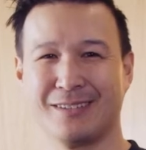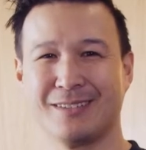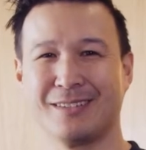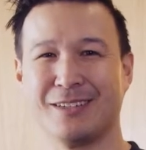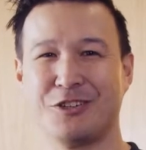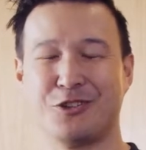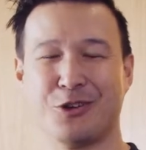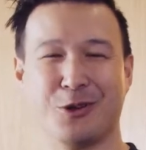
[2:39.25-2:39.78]

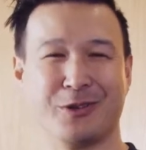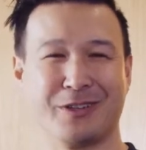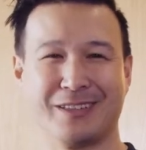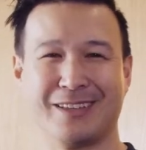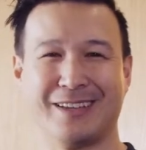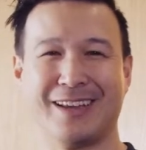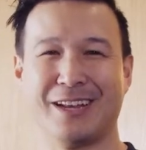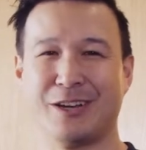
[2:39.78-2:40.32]
controlling
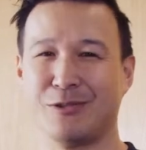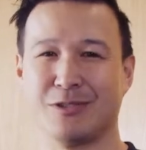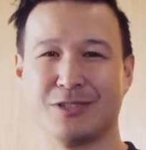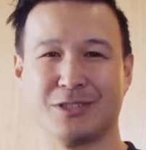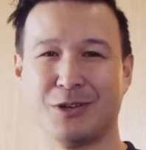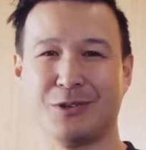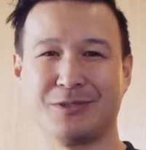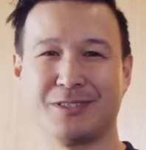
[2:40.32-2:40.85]
the end
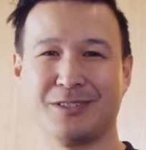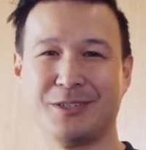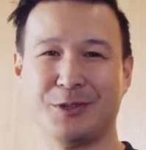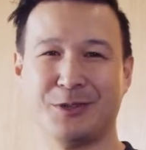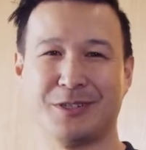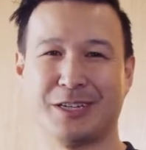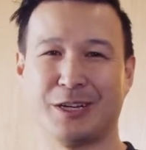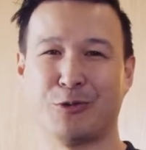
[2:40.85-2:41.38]
result
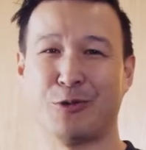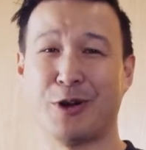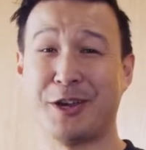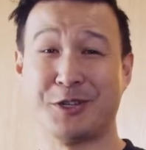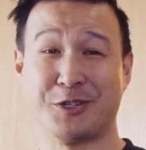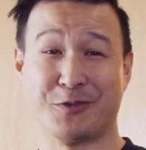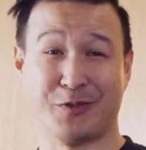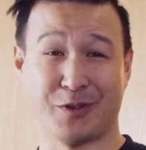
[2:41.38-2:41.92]
using a
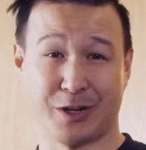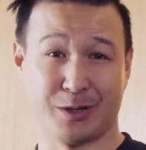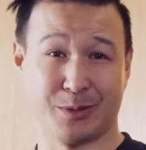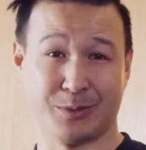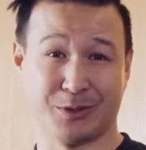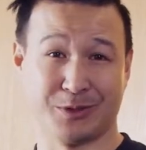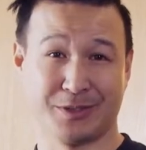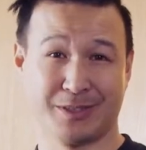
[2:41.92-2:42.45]
range of
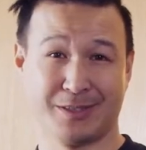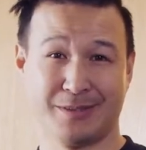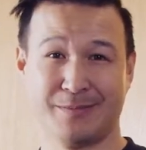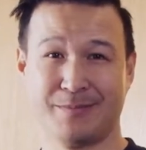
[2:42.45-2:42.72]
variables.